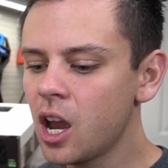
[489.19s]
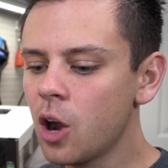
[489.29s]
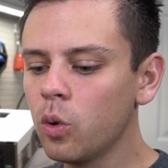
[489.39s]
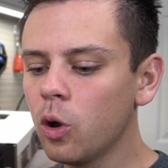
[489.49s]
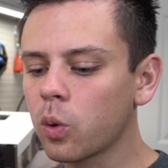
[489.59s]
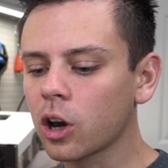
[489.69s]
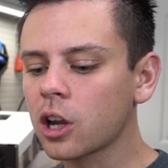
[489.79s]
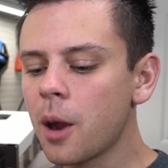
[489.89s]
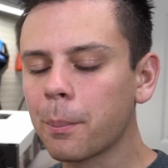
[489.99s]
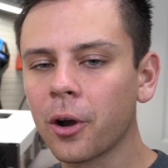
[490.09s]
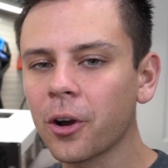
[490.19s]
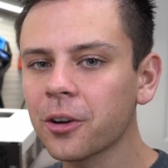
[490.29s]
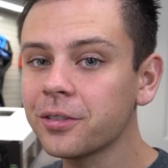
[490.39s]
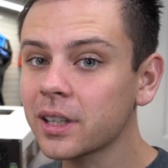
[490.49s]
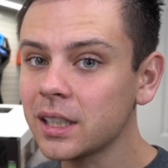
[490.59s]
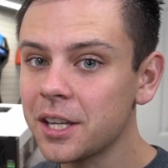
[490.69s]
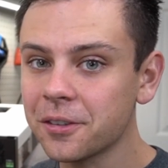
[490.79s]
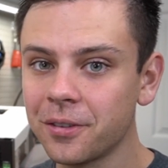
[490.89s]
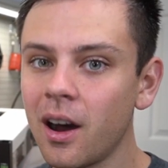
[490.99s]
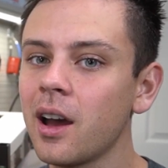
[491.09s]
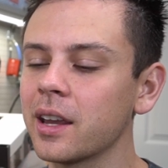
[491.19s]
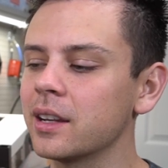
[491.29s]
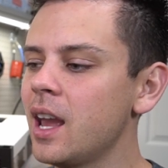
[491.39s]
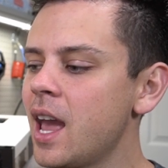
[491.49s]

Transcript: will work perfectly fine.